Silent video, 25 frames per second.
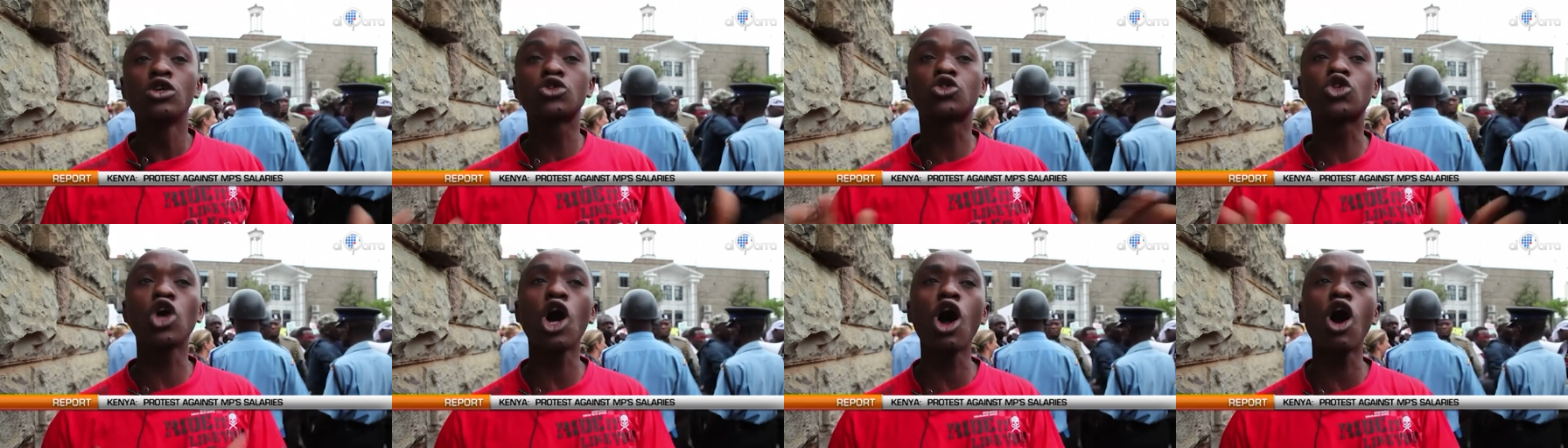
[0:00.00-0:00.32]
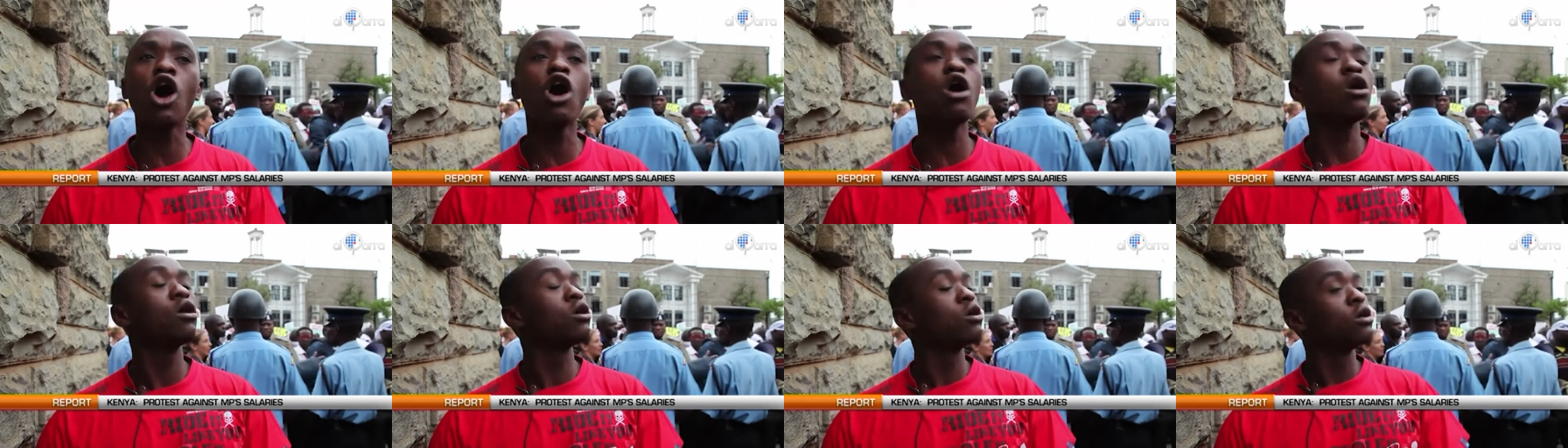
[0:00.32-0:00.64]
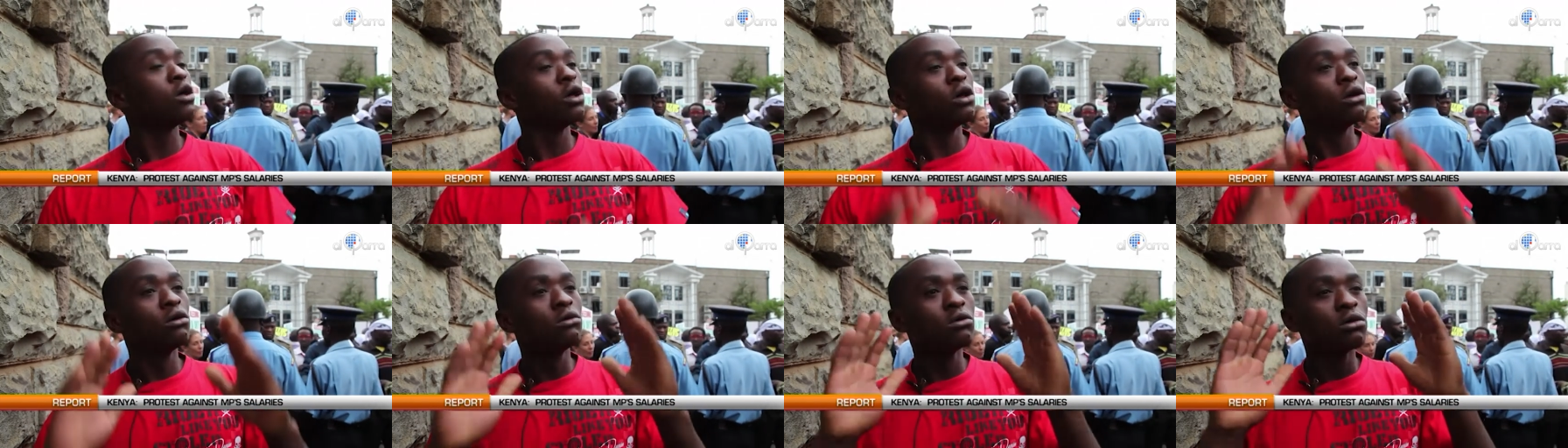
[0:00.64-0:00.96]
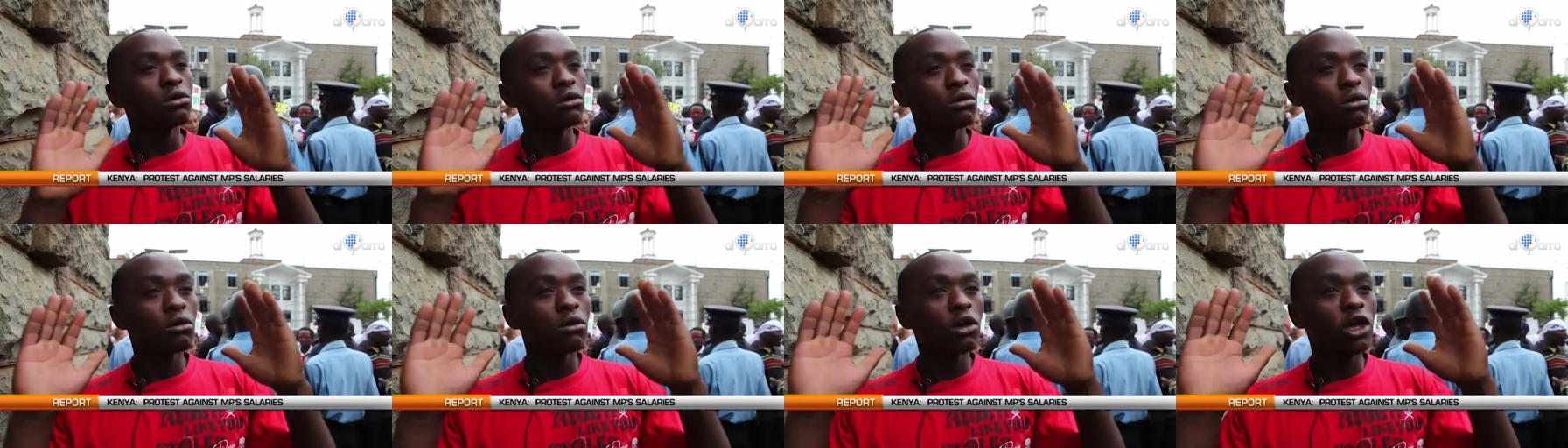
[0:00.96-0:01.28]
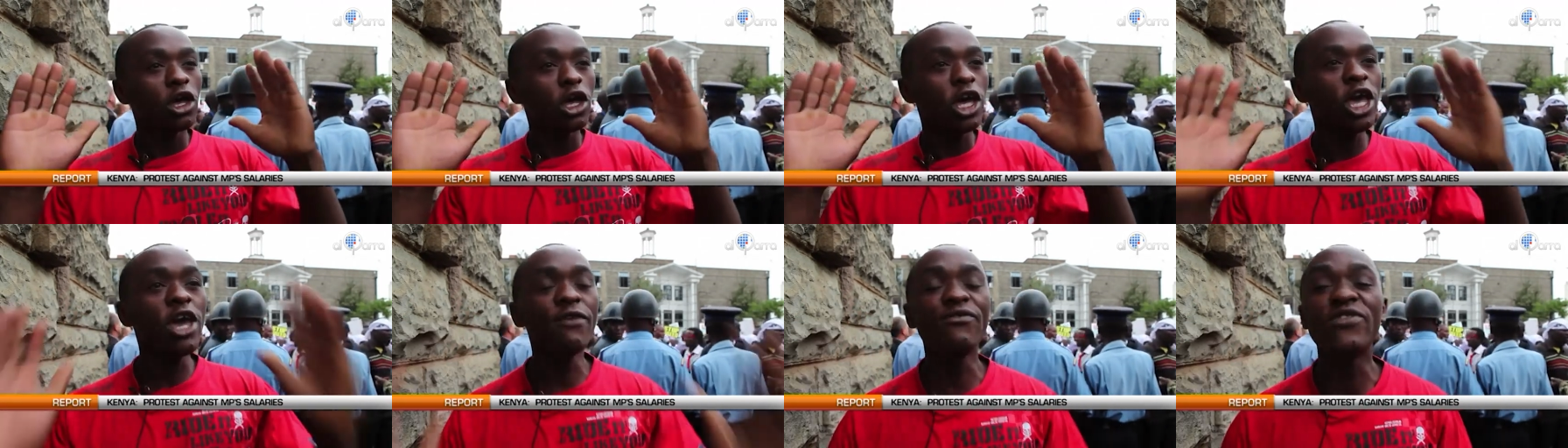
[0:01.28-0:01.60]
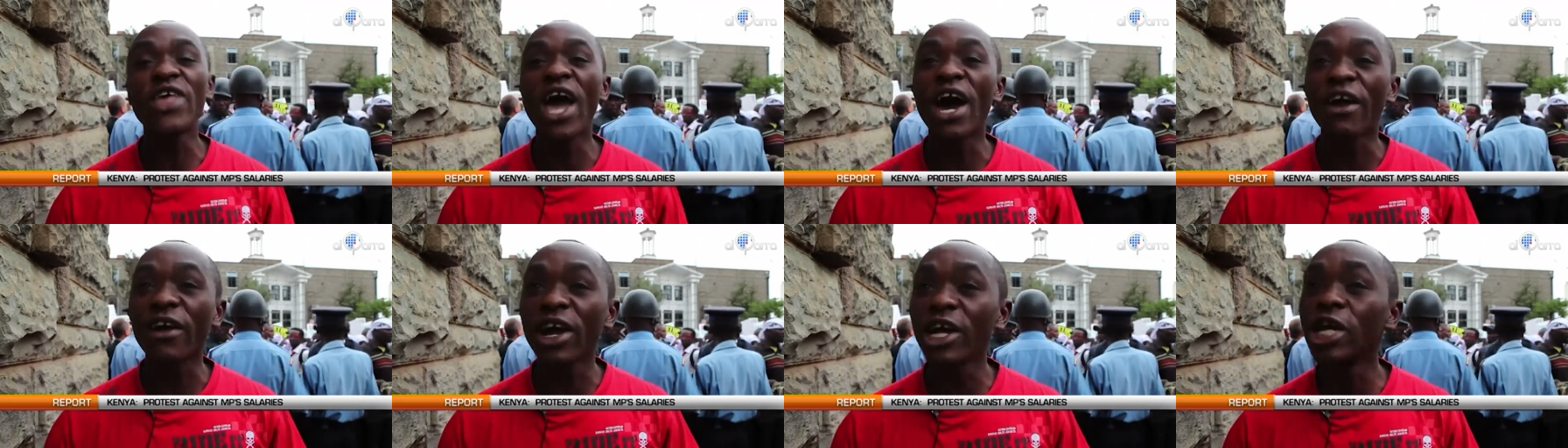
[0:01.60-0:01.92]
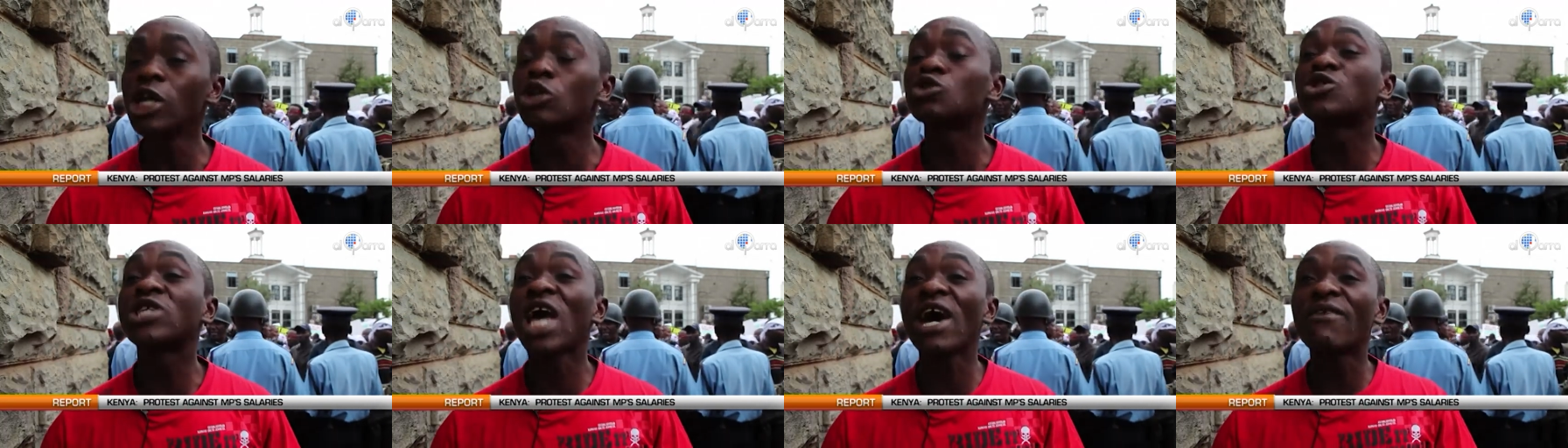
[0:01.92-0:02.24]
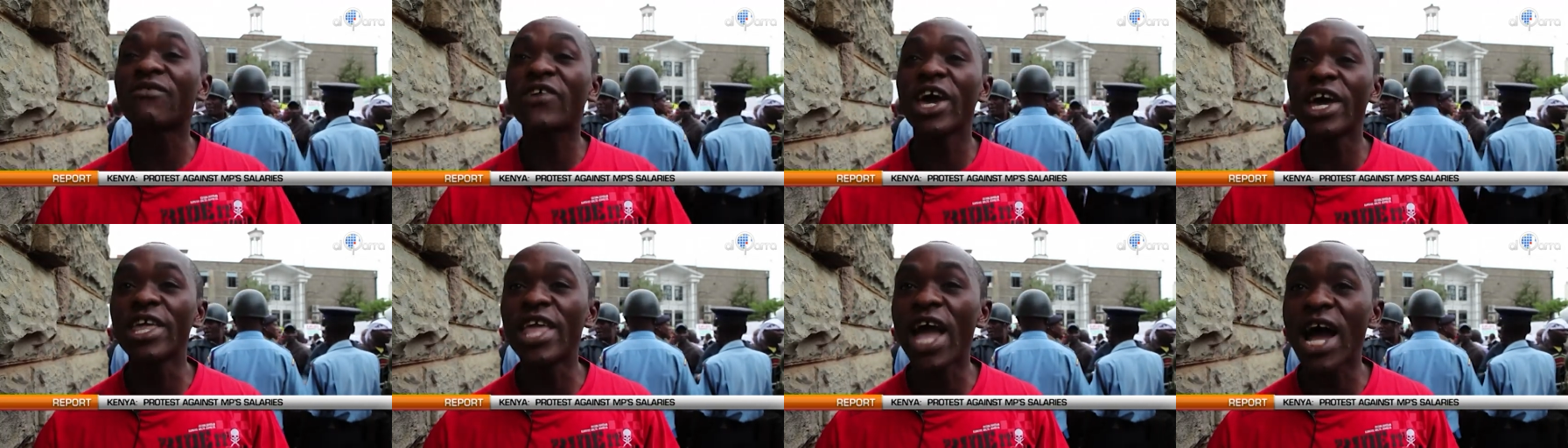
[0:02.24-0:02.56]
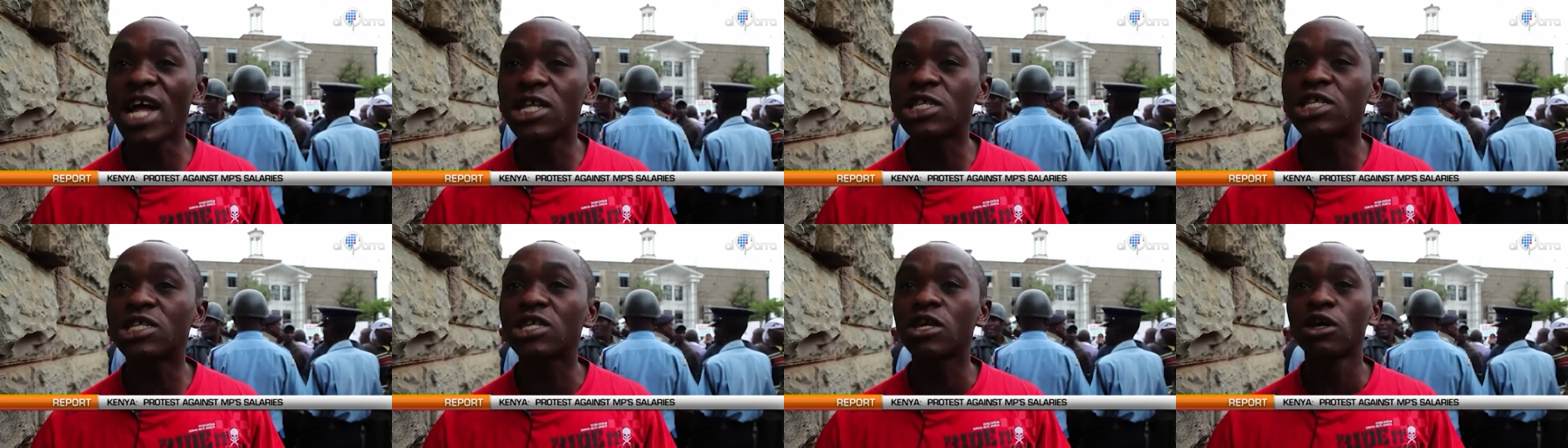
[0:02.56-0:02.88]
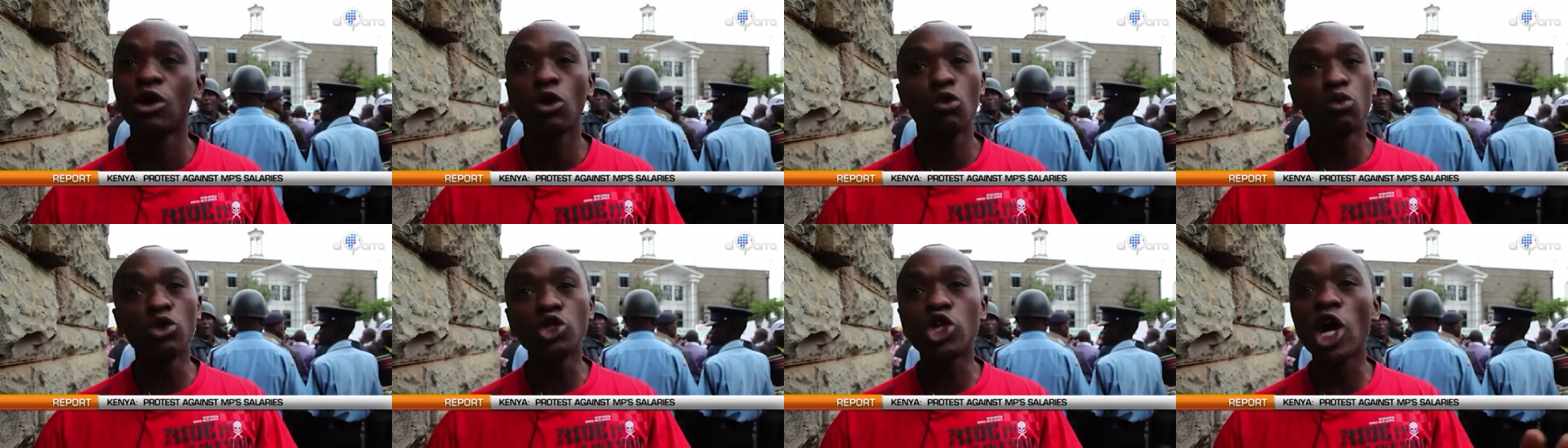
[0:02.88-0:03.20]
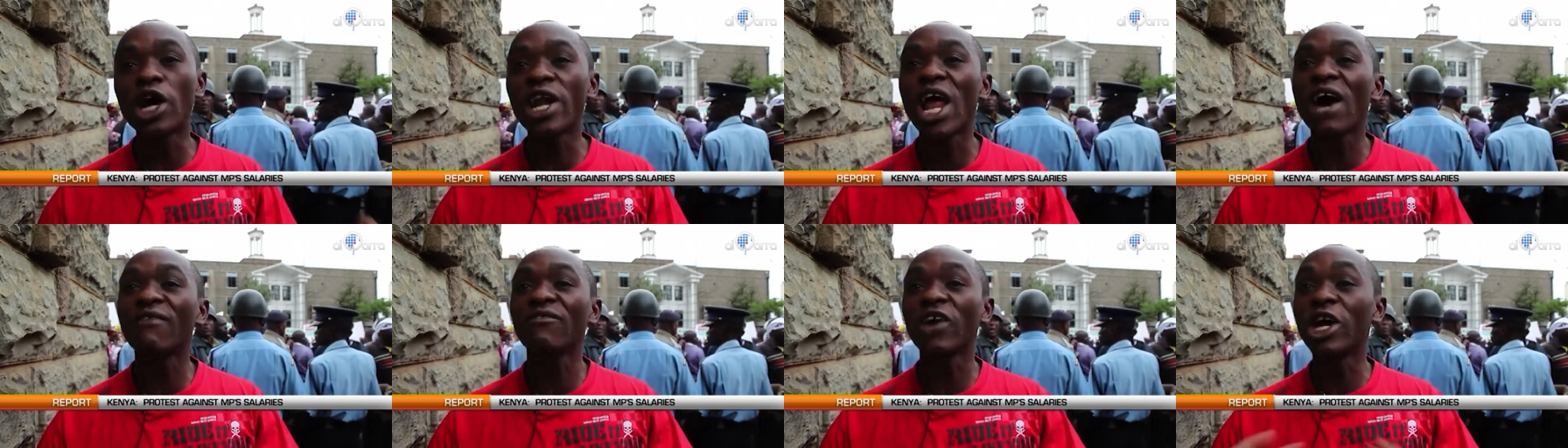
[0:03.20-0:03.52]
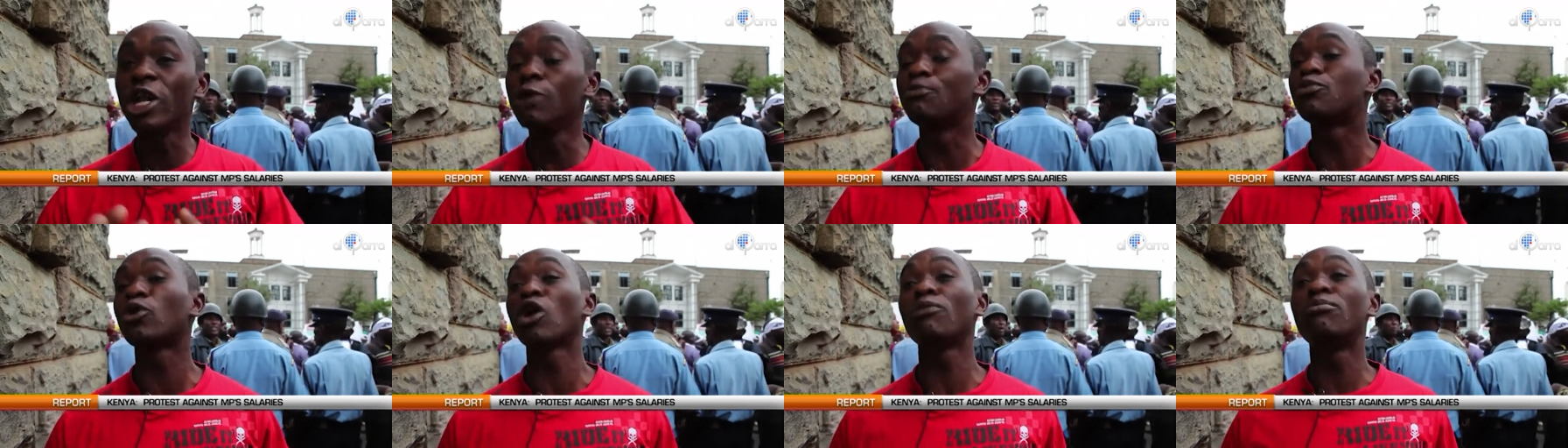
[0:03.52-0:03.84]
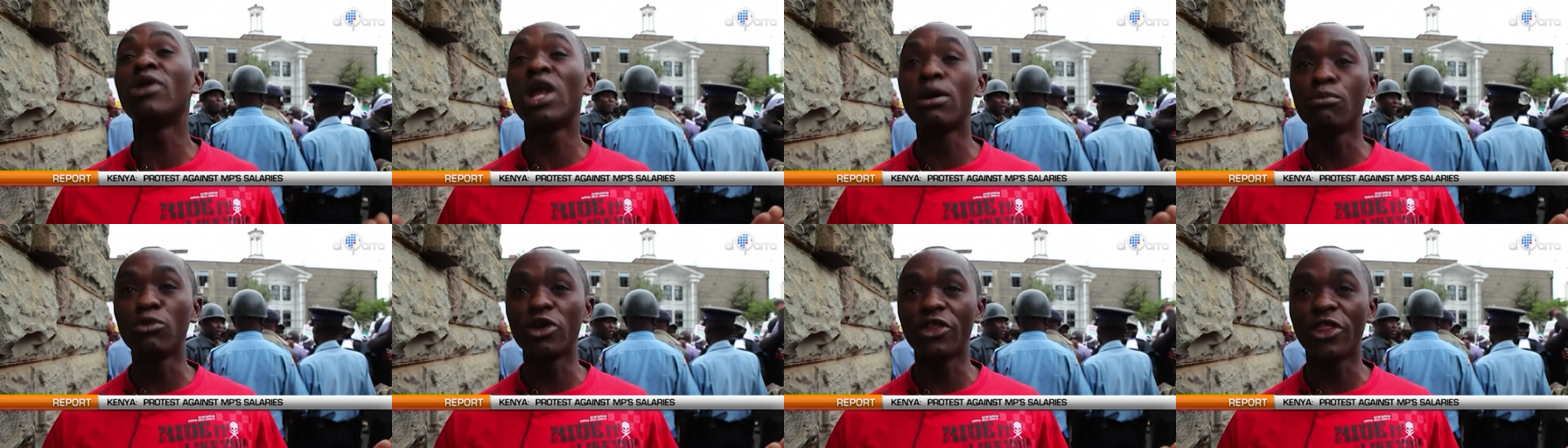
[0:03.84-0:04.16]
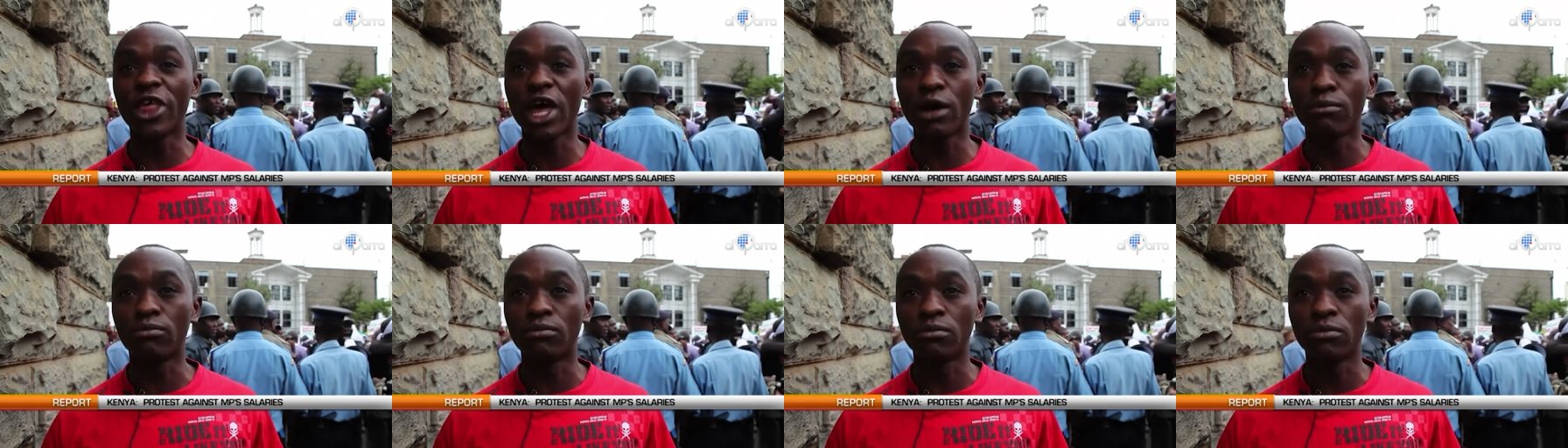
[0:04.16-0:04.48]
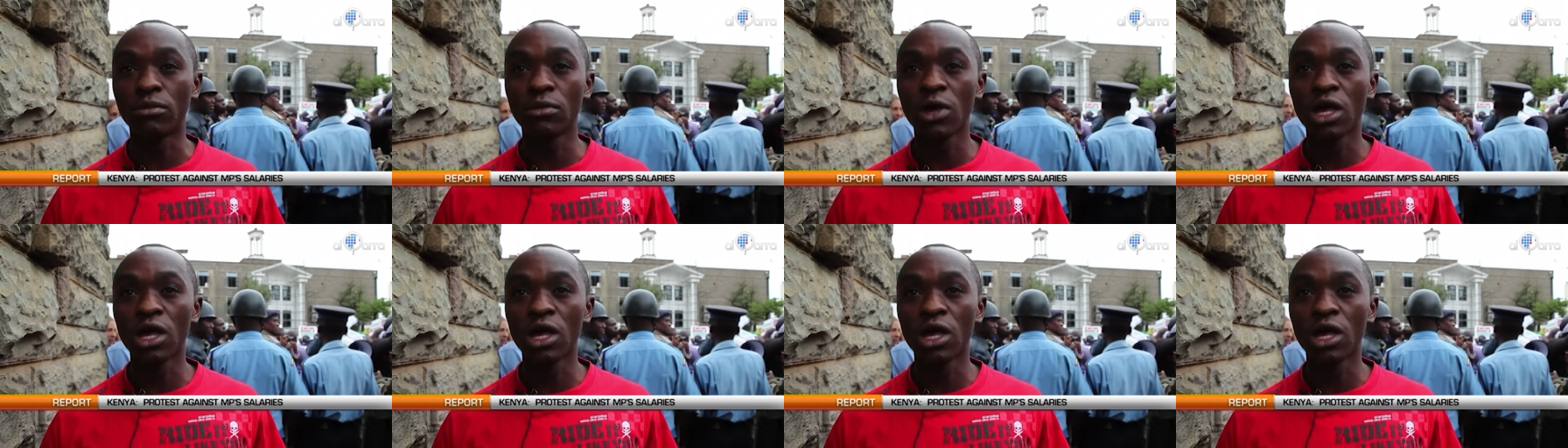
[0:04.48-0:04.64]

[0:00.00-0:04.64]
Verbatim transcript: So if they are ready to serve Kenyans, we don't have any problem with them.